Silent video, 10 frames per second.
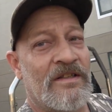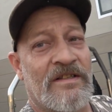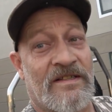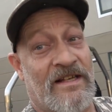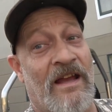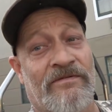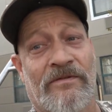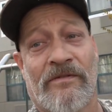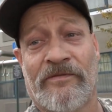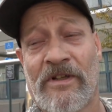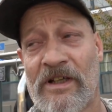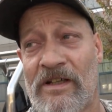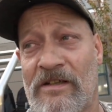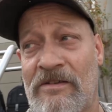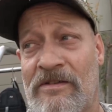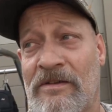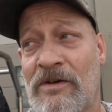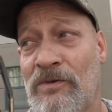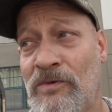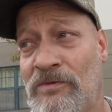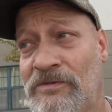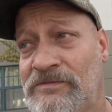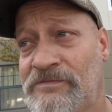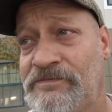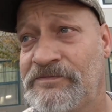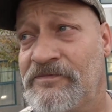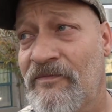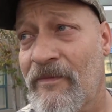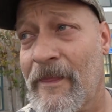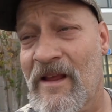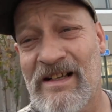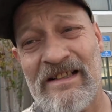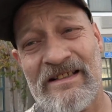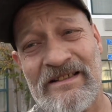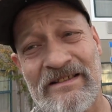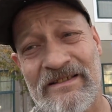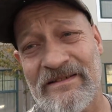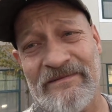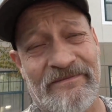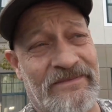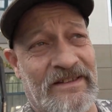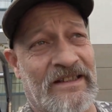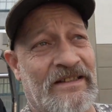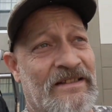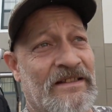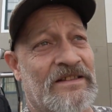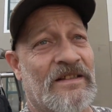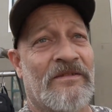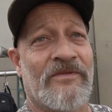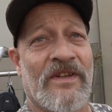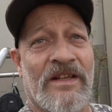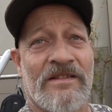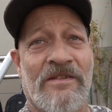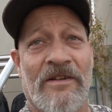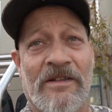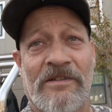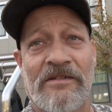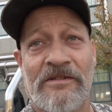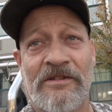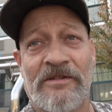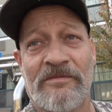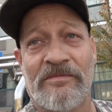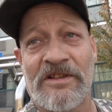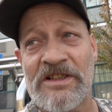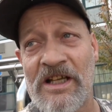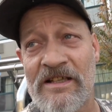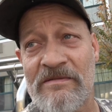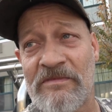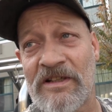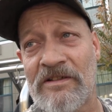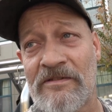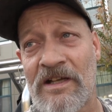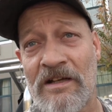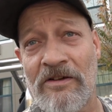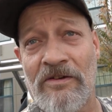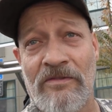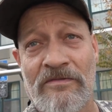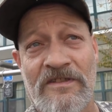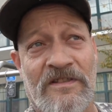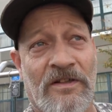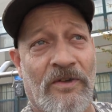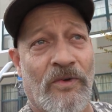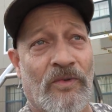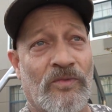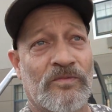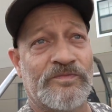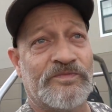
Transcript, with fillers: Staff's real friendly though, they're cool. It's, she said she don't think it's haunted, but she hasn't been here that long, so